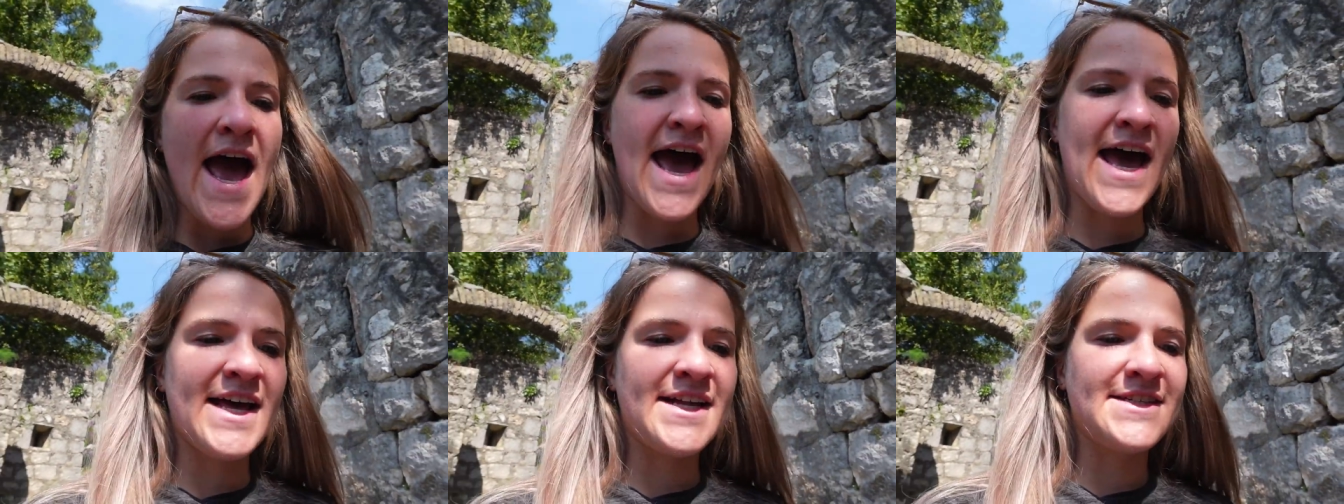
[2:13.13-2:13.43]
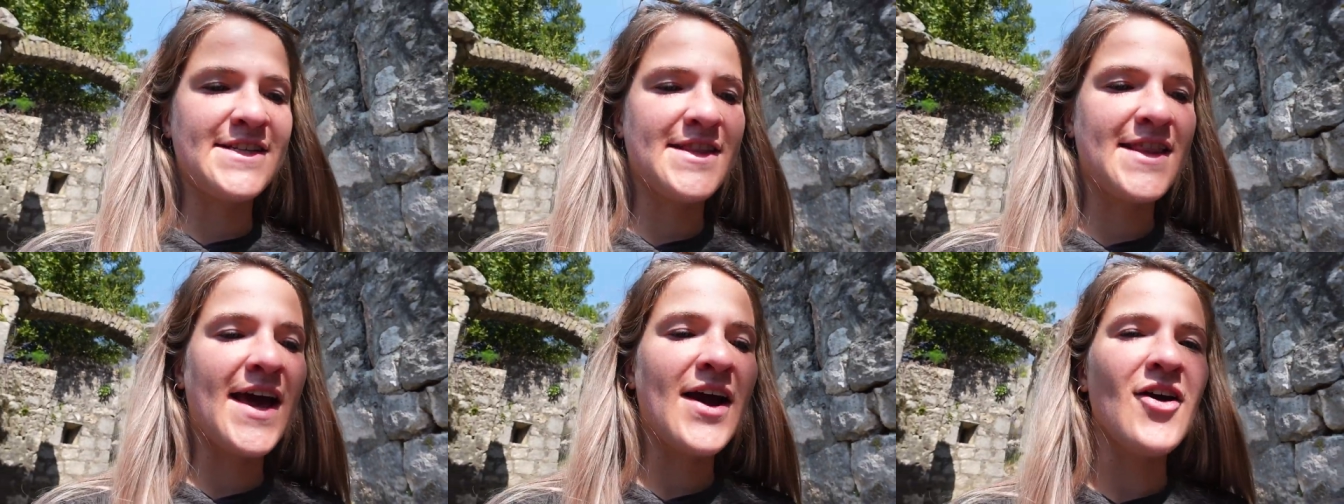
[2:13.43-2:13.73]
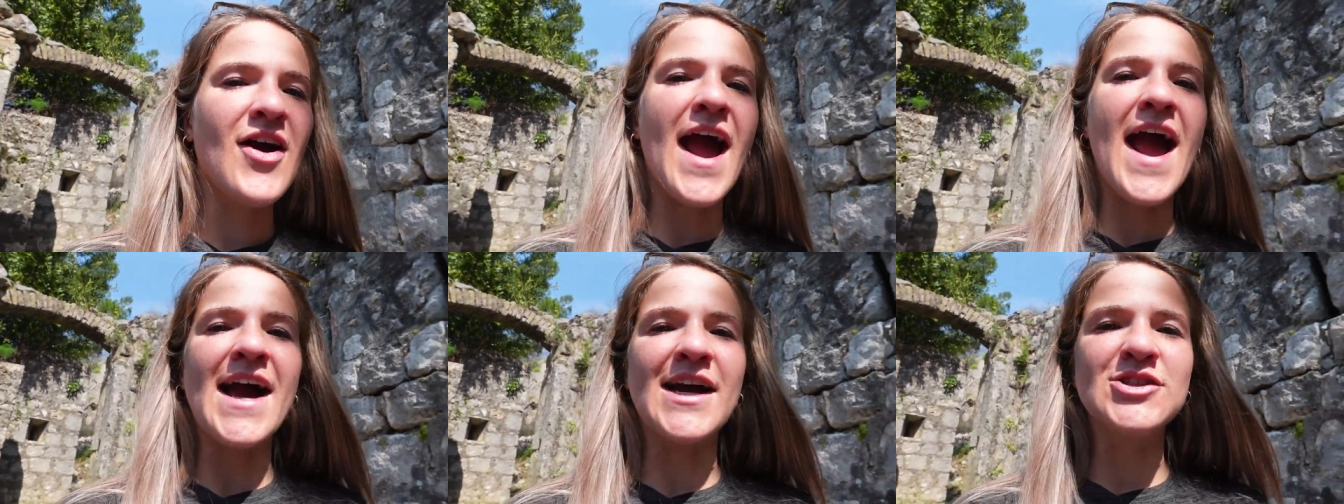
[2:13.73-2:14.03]
and they
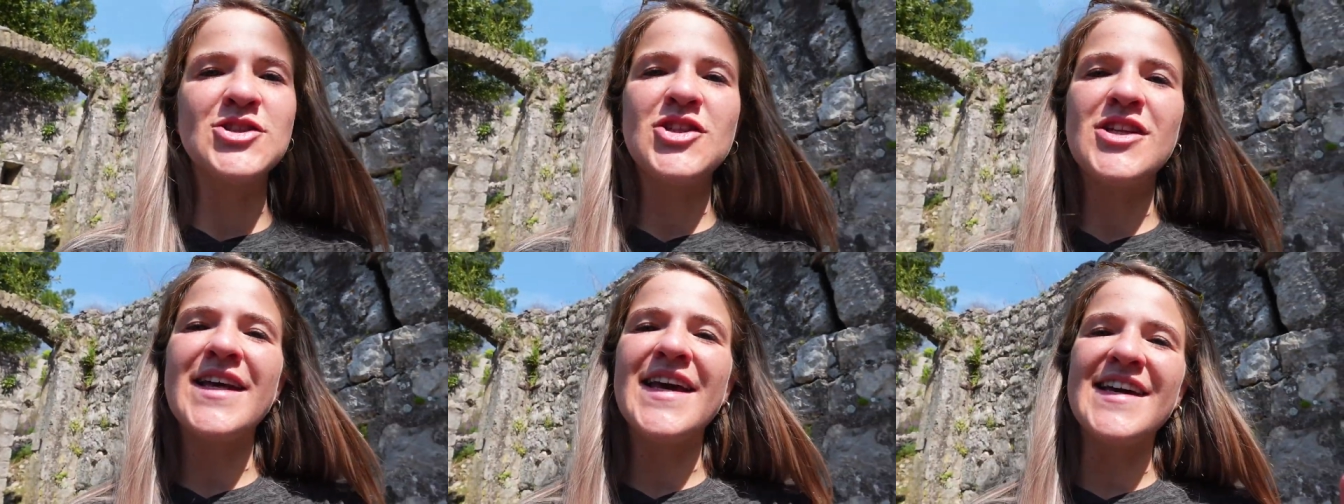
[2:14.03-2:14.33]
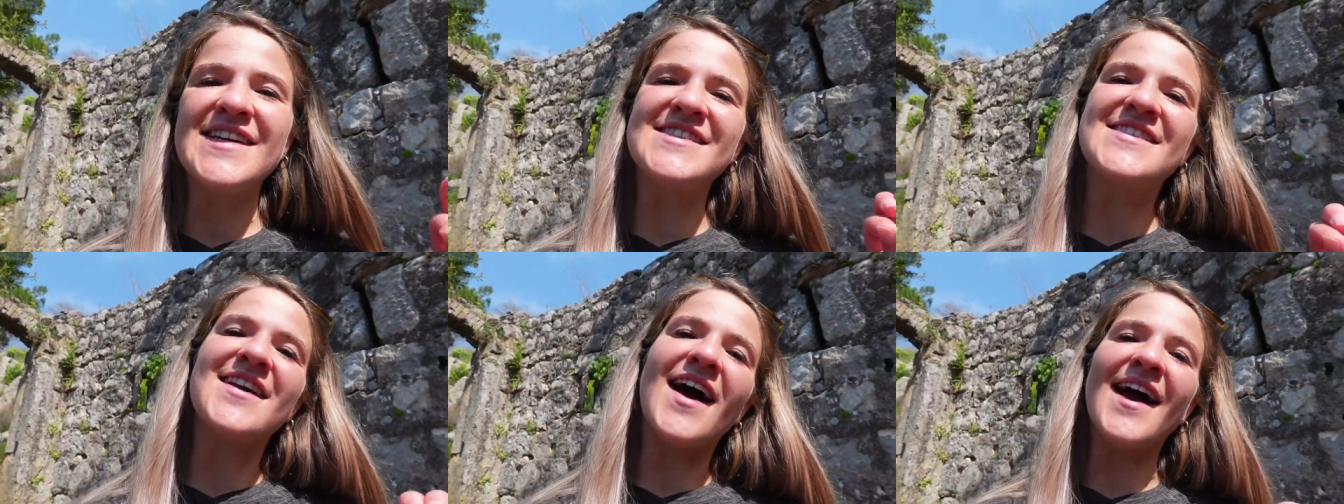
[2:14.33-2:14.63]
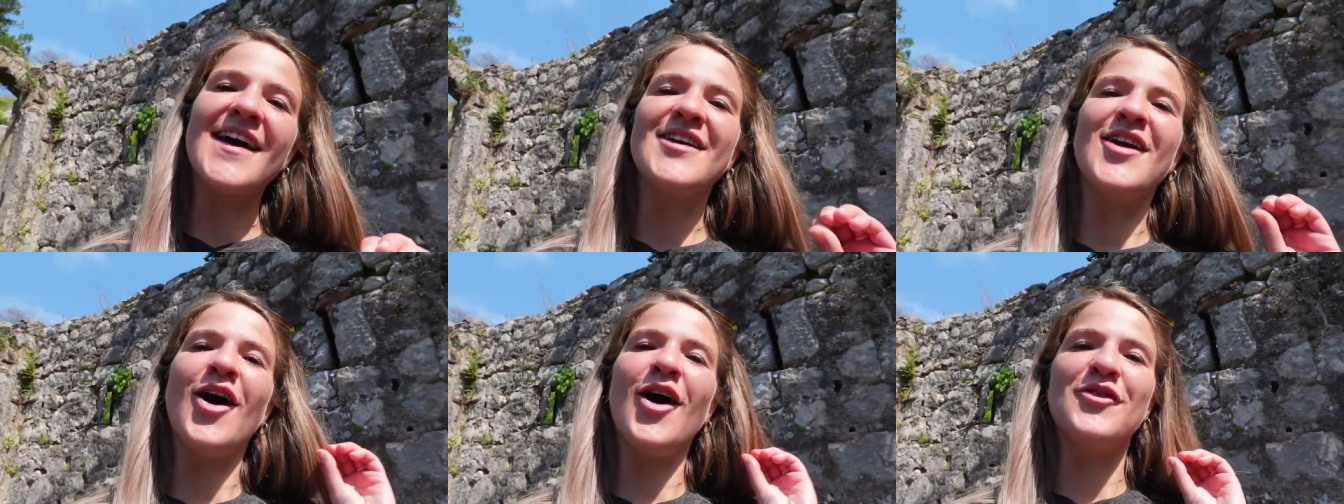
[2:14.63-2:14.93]
are actually a
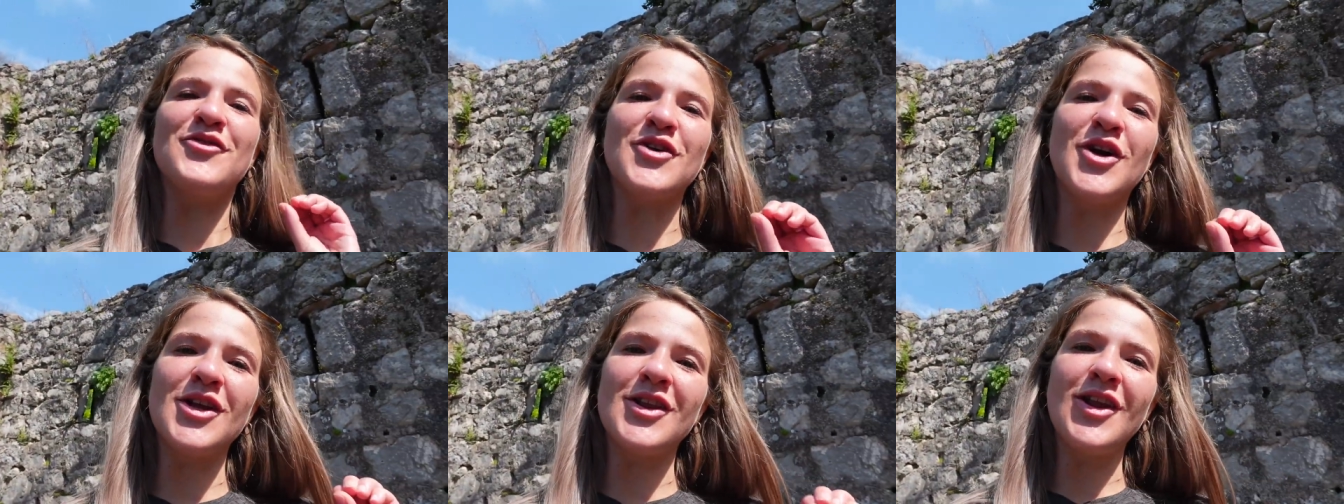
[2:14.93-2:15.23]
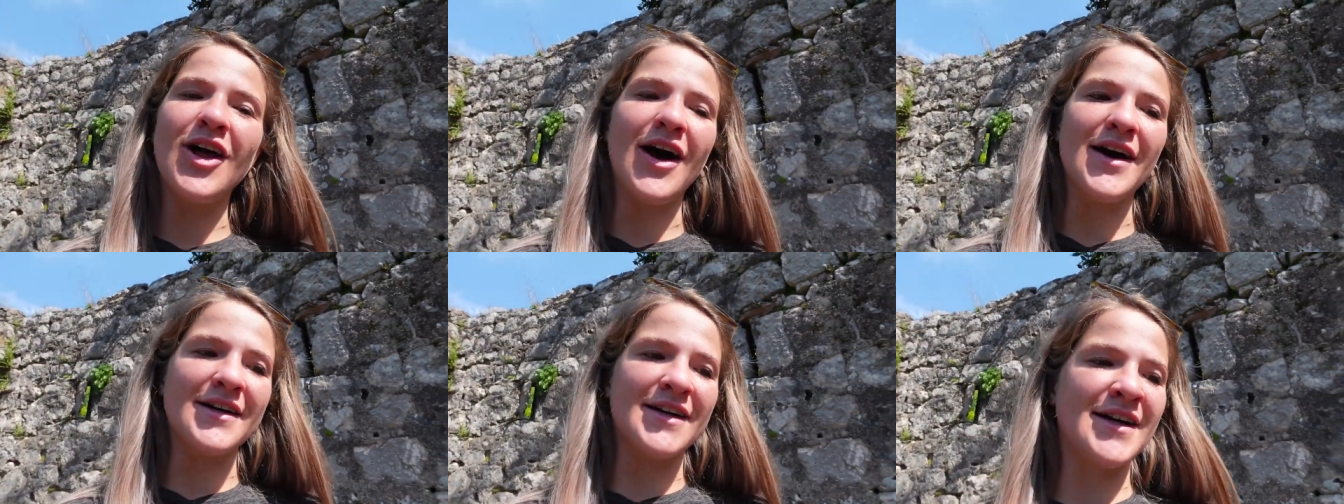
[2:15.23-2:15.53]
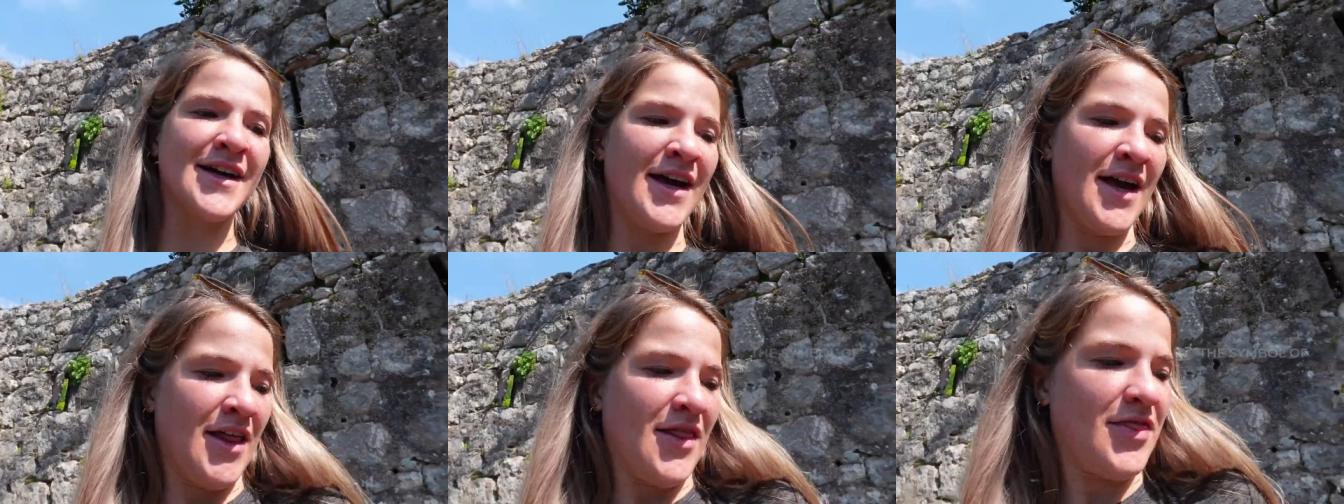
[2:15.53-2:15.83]
sign of good luck.
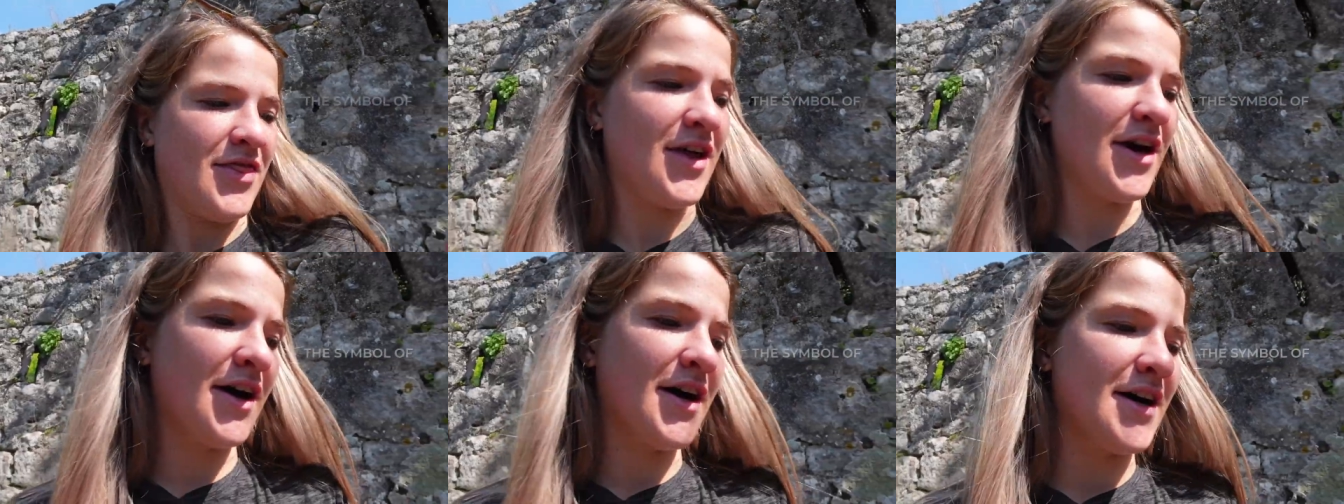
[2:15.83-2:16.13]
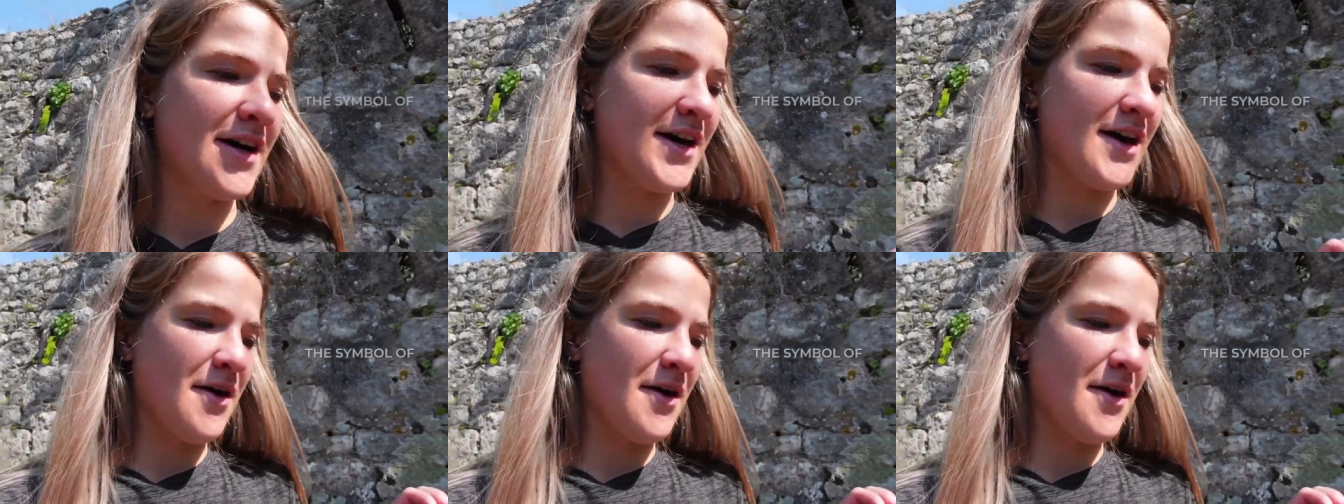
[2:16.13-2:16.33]
The